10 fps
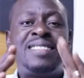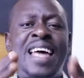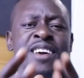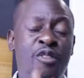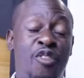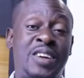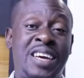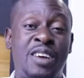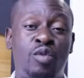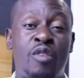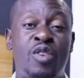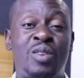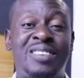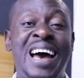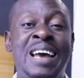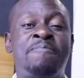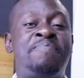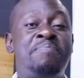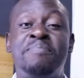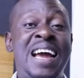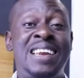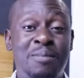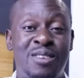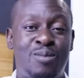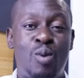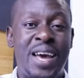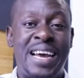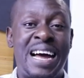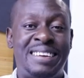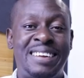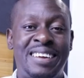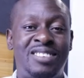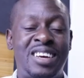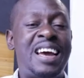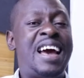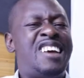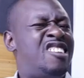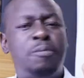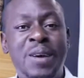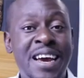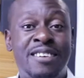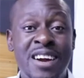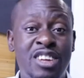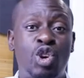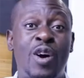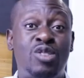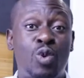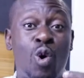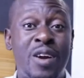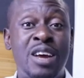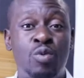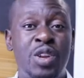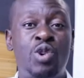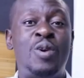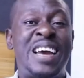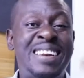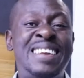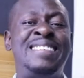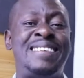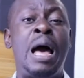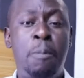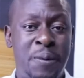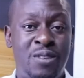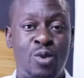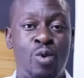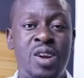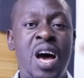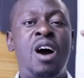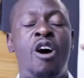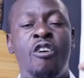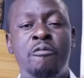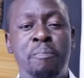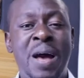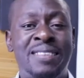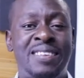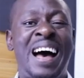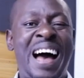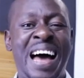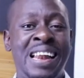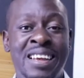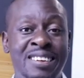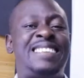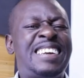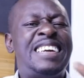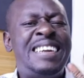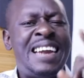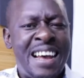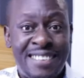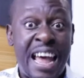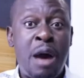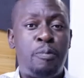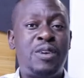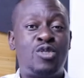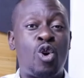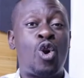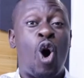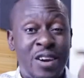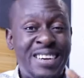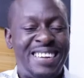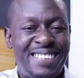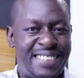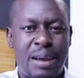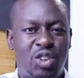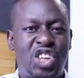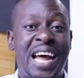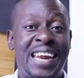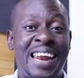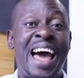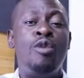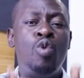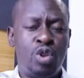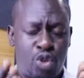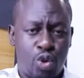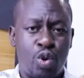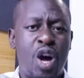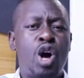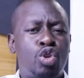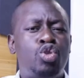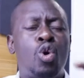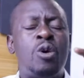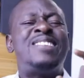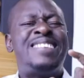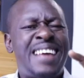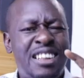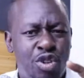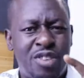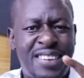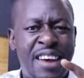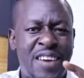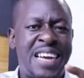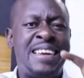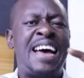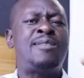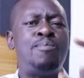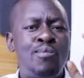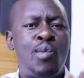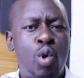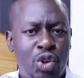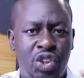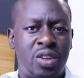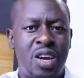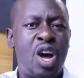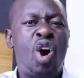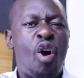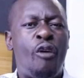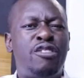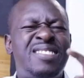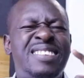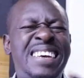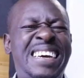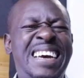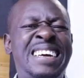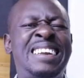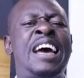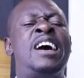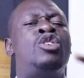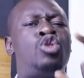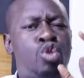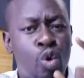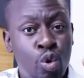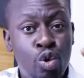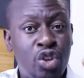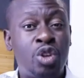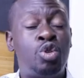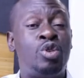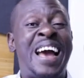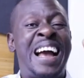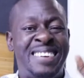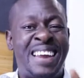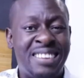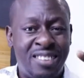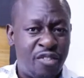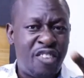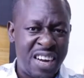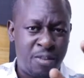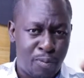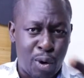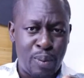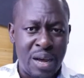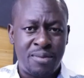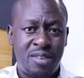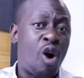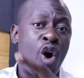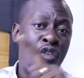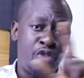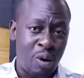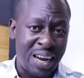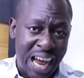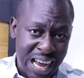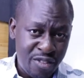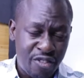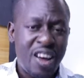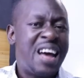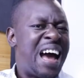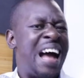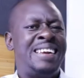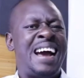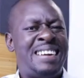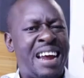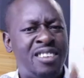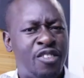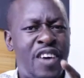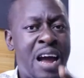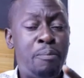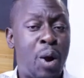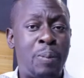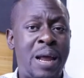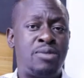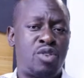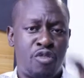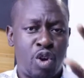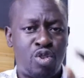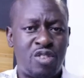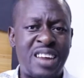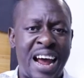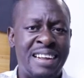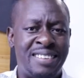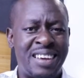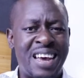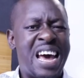Thank you for the gift of your time. My name is Gboyega Adedeji. It's been a great joy to connect with you in this episode of Better and Lead. Till the next episode on this same channel, I want you to set yourself in that motion of seeking solution to the identified problems of your life and the identified problems of your society.